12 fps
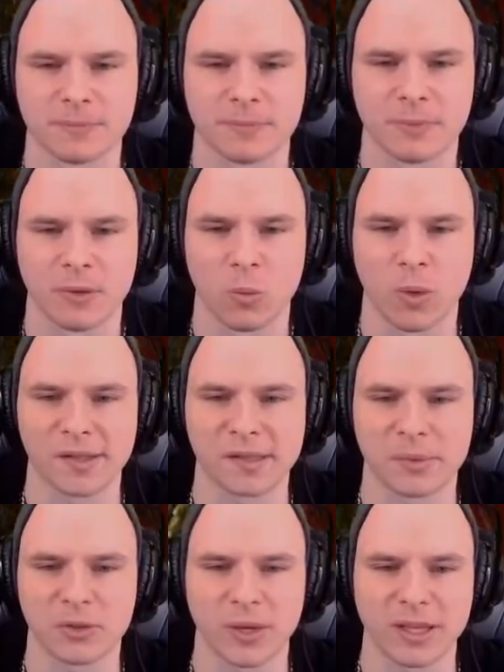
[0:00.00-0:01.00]
One's in
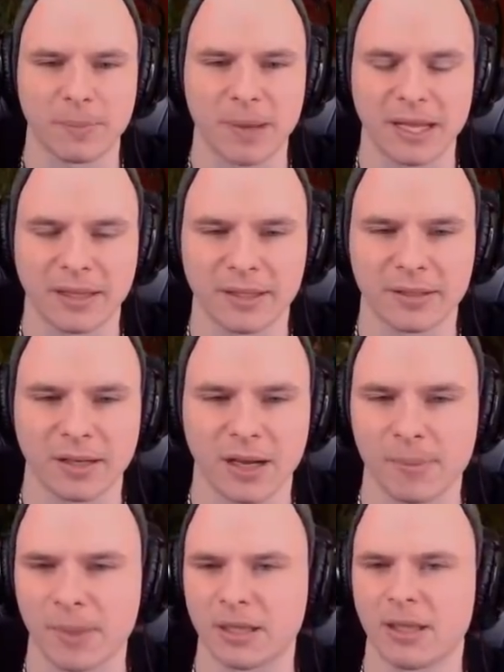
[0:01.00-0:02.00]
between the pallet. Hide
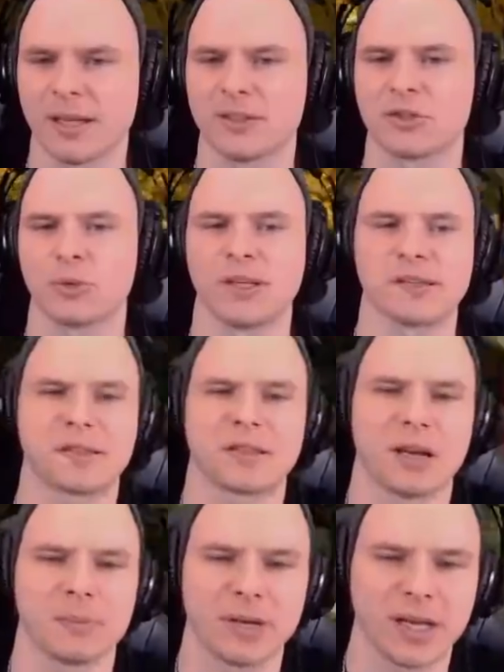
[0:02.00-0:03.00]
my light. Twist.
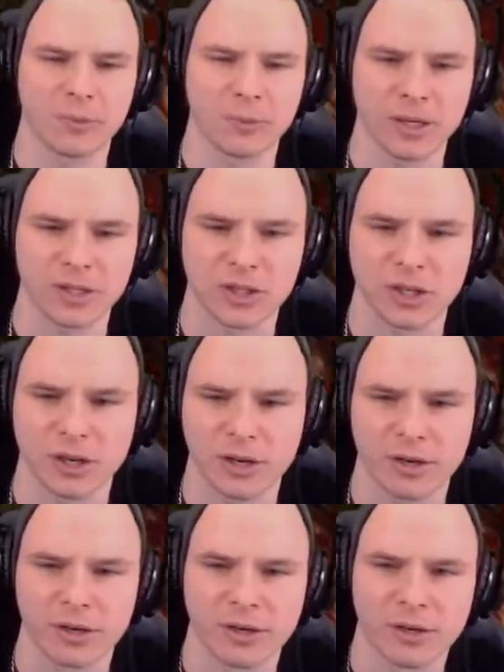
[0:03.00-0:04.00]
Come around. you go?
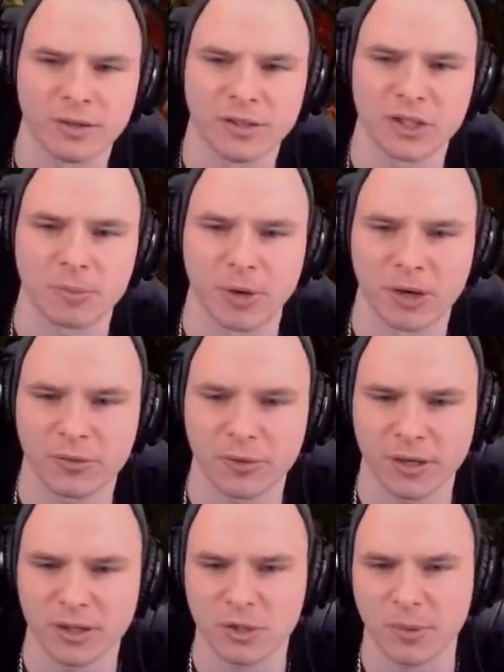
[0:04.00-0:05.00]
Did you both run?
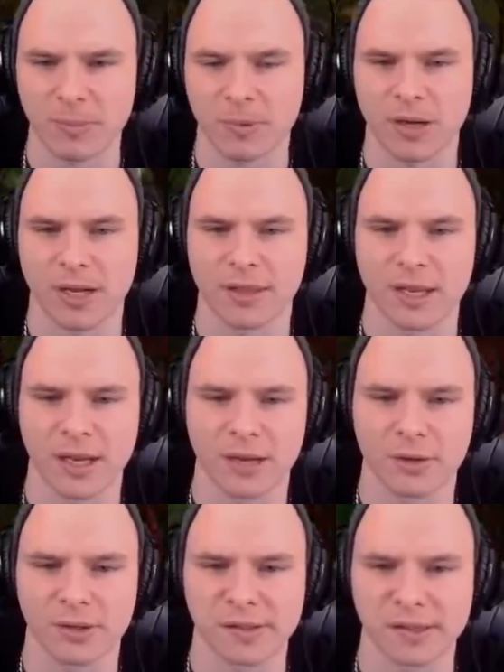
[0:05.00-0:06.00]
Did you wait behind that? I
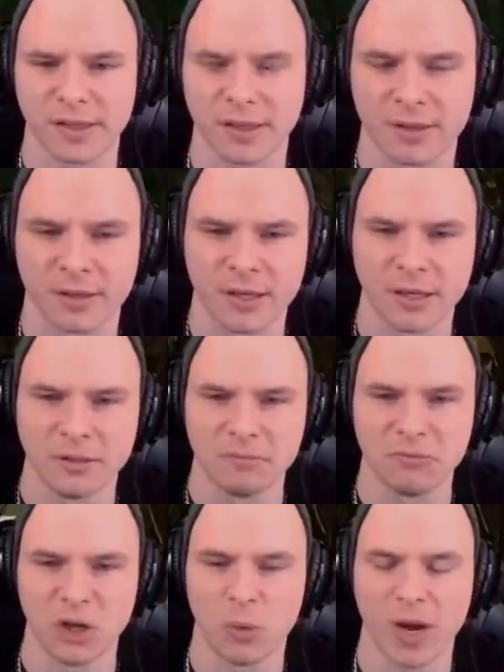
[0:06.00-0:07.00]
couldn't see her.
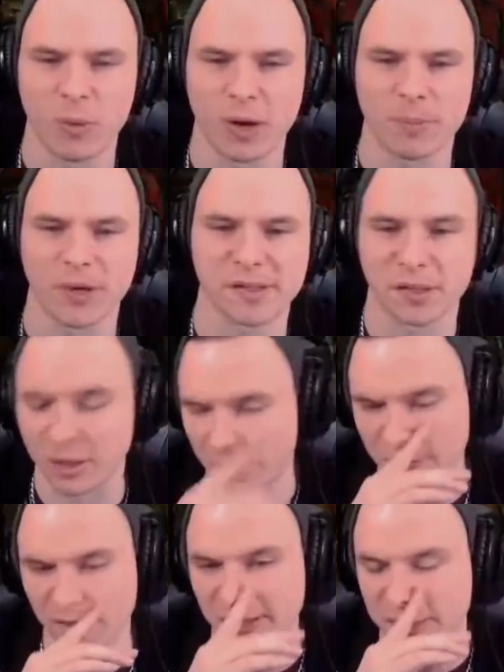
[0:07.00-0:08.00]
No way one person got
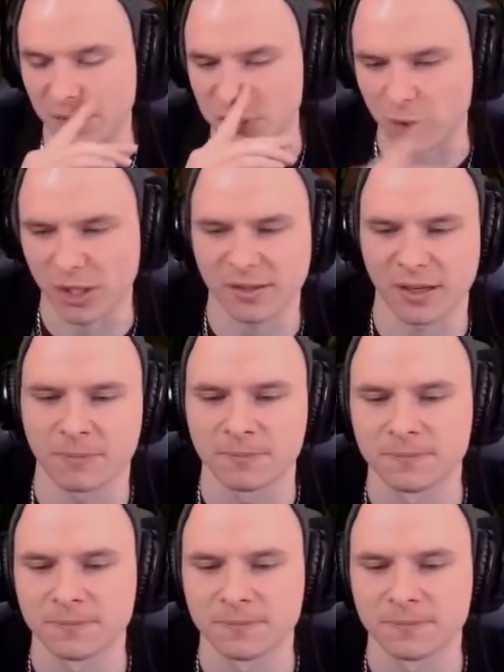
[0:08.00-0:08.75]
this much work done.